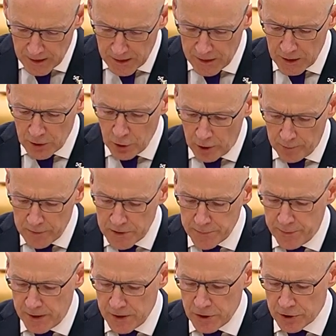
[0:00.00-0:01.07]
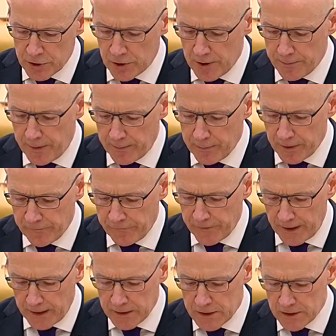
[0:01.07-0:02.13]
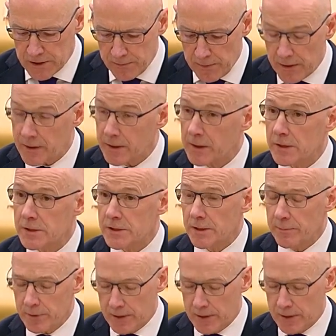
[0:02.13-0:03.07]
the enormous pressures on the public finances mean that in some